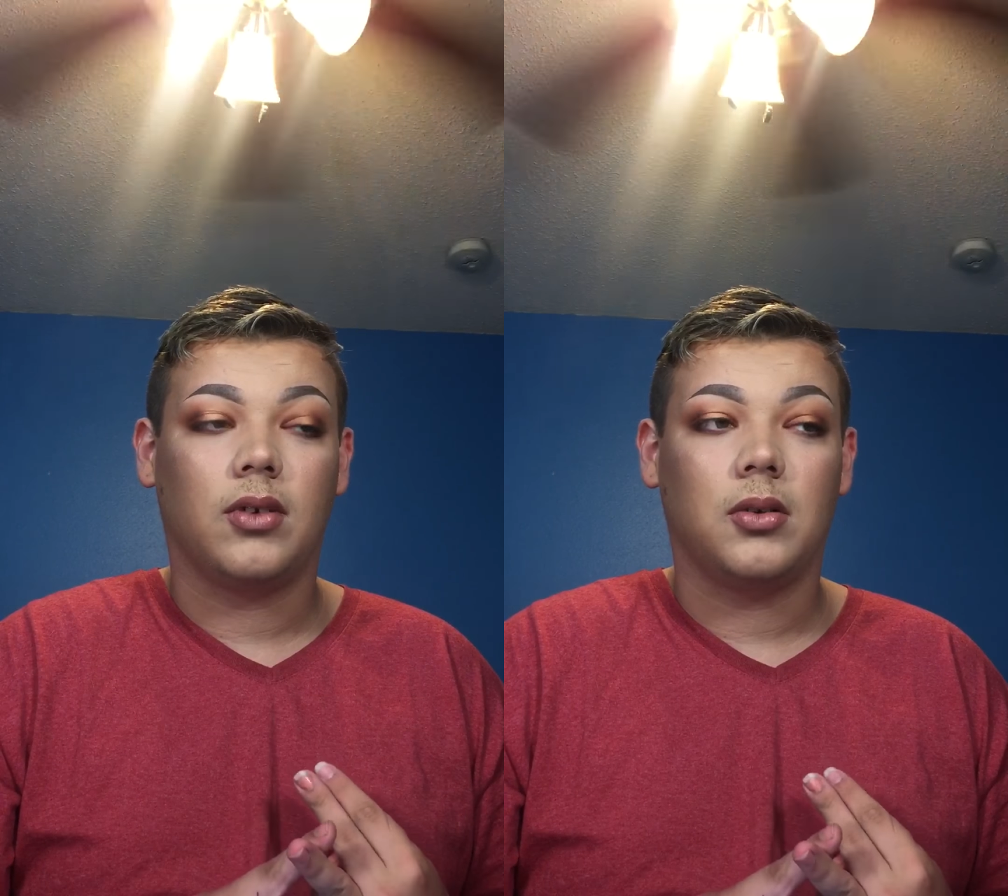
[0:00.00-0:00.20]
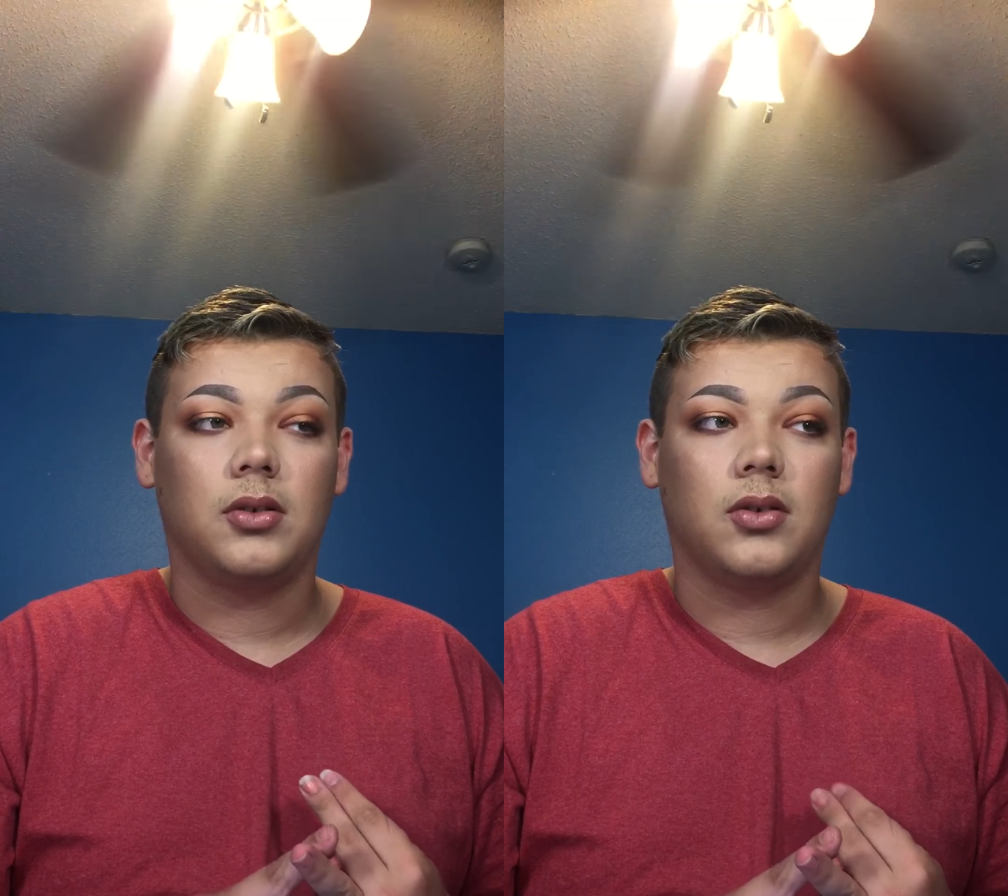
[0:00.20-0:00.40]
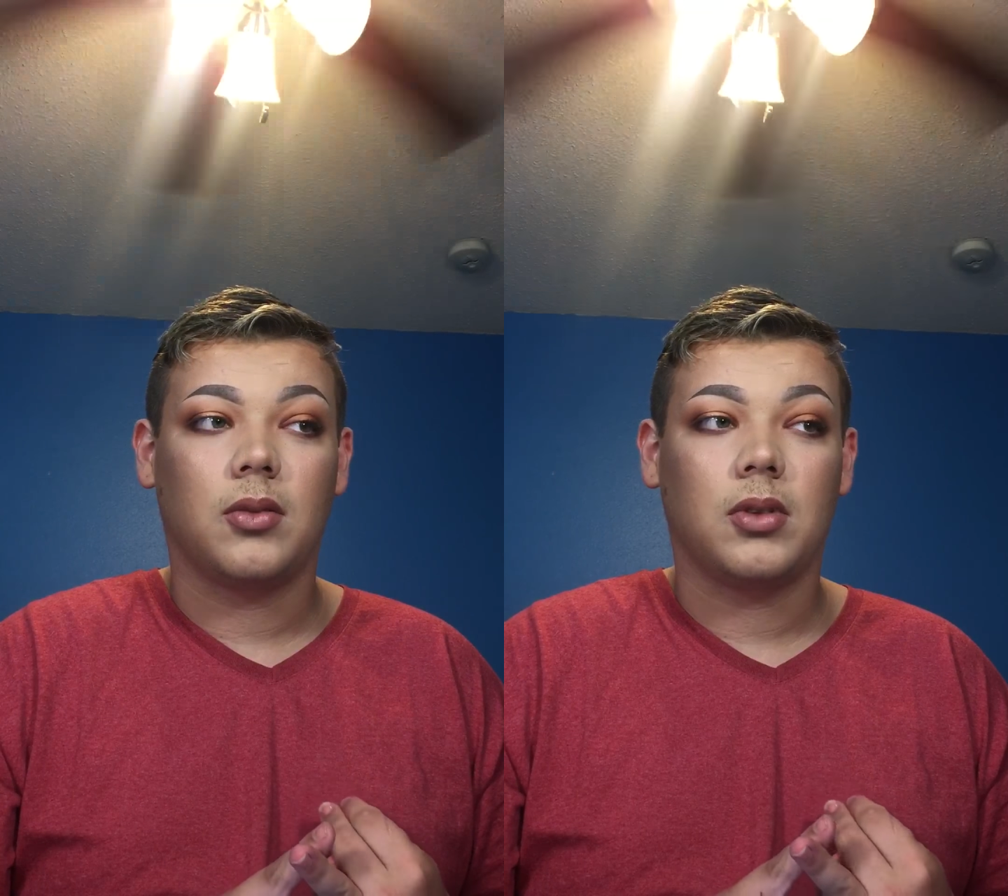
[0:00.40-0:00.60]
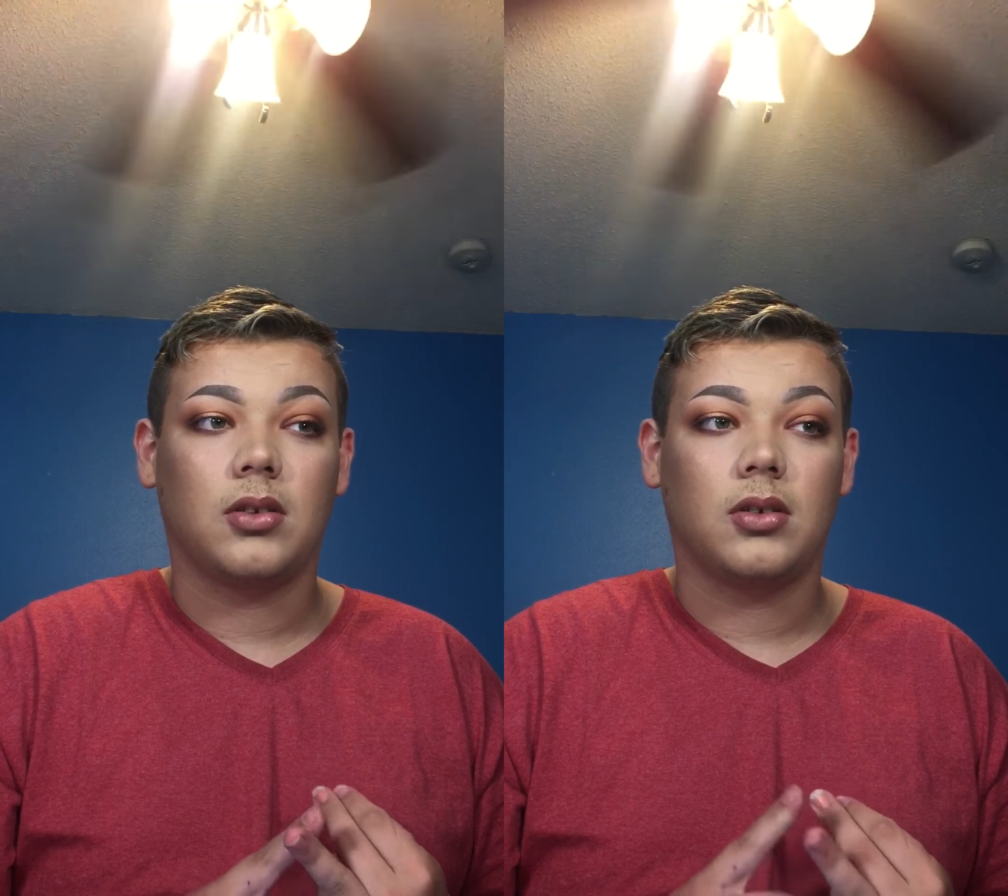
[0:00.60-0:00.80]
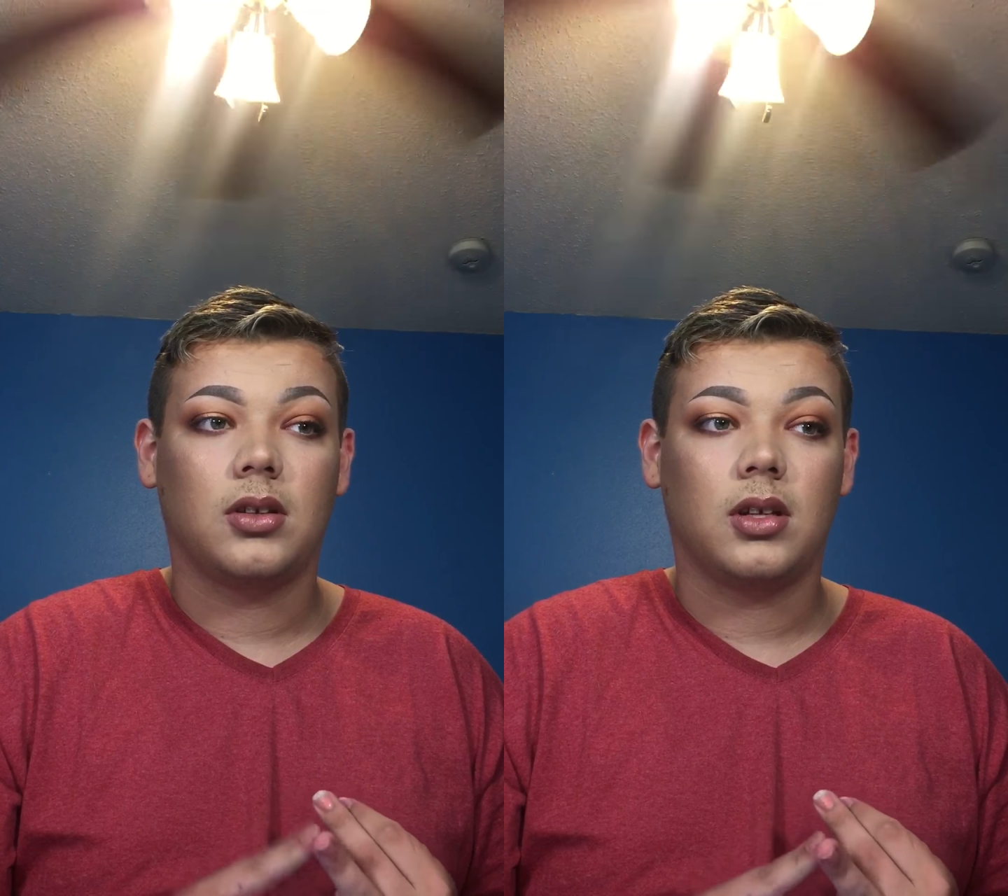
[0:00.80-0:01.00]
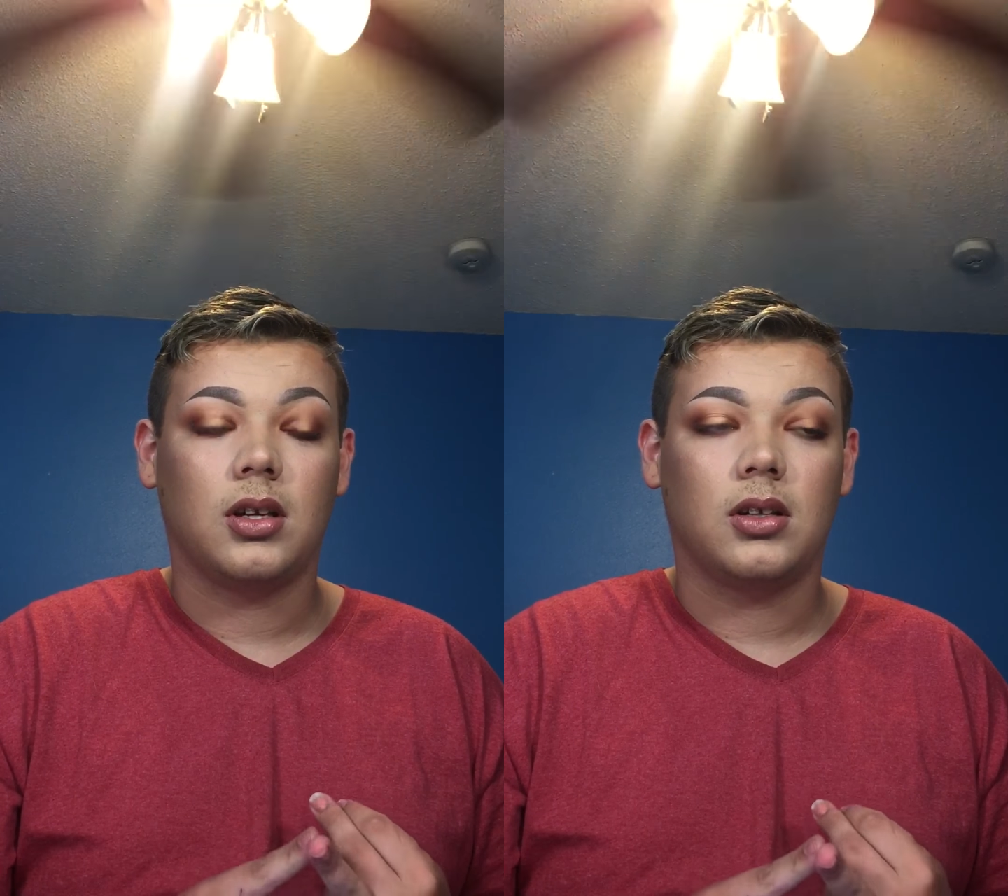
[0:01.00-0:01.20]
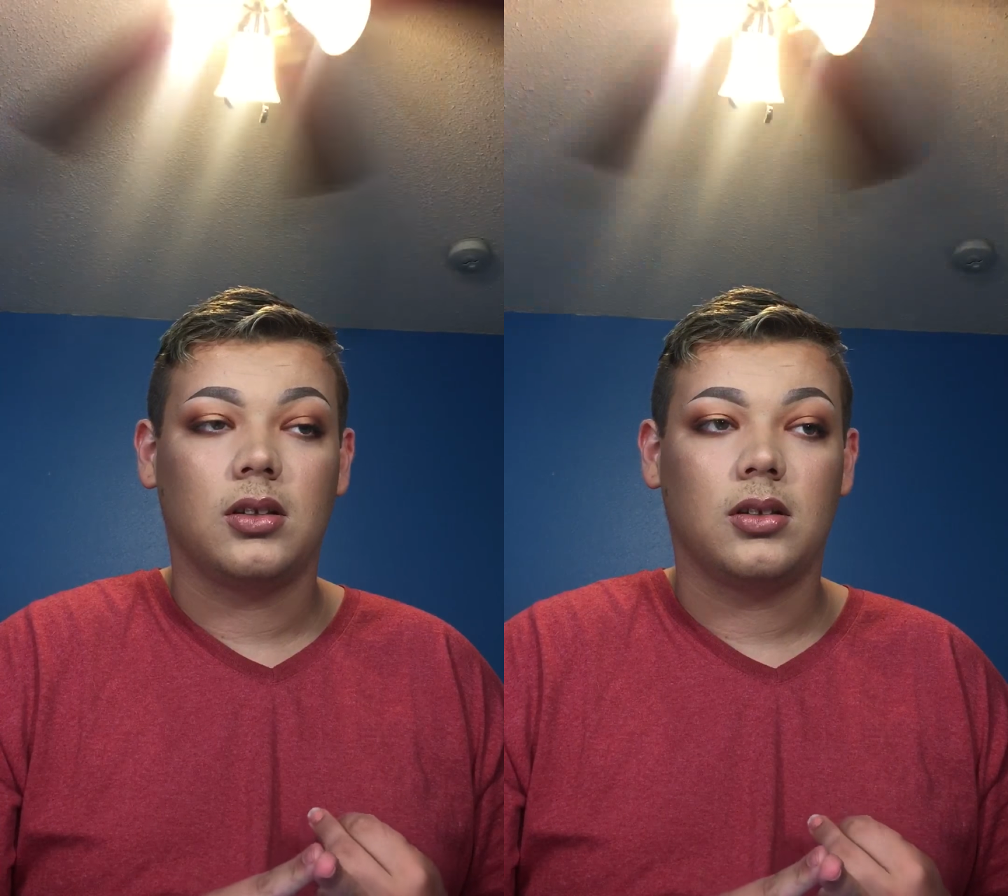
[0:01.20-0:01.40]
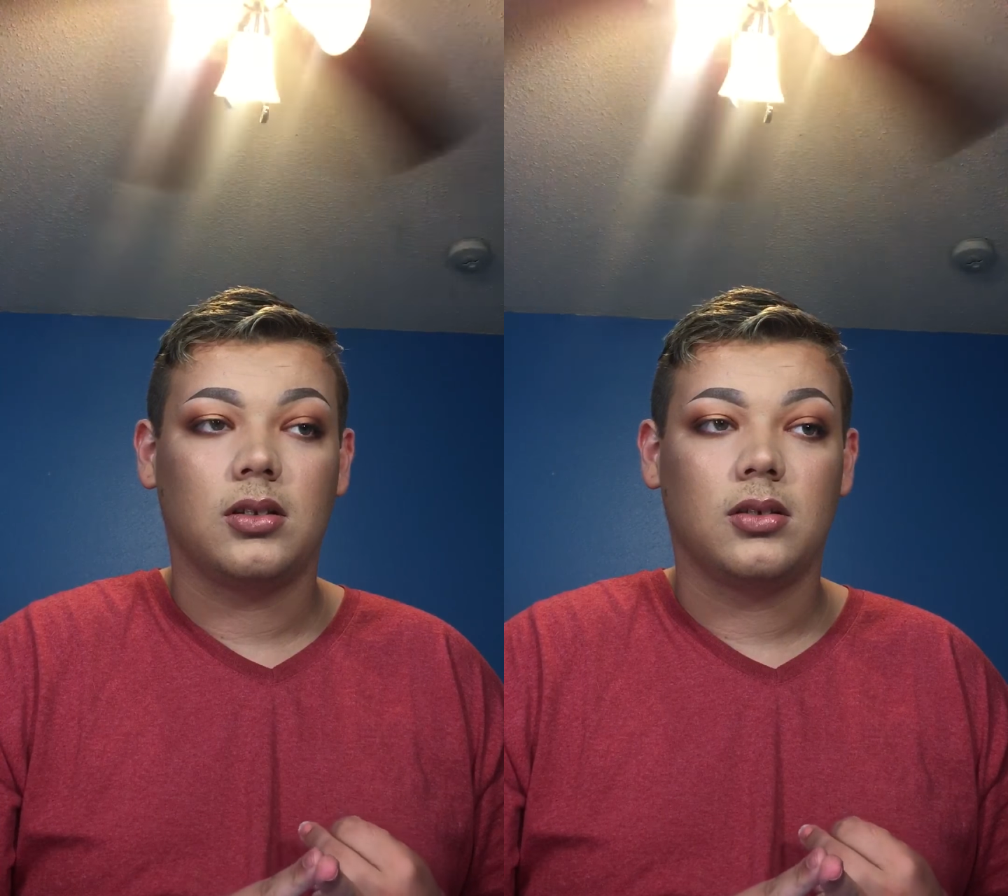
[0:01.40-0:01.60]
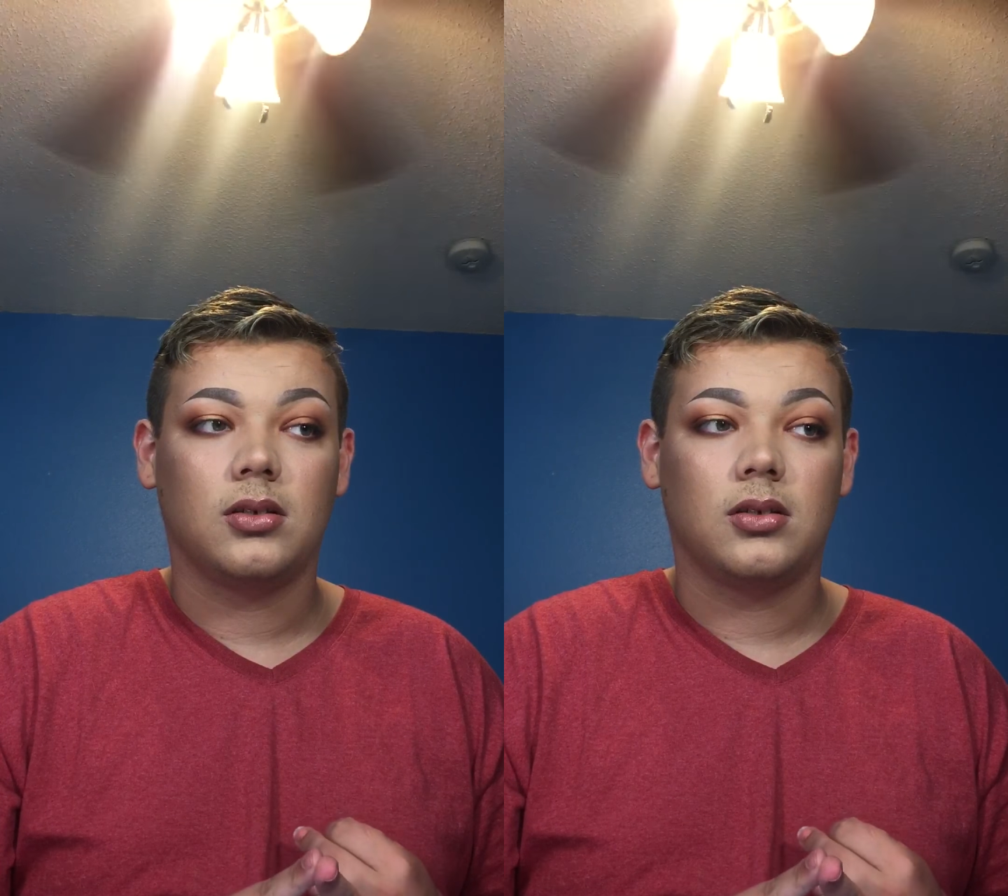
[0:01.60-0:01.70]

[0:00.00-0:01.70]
always forget what the third thing is.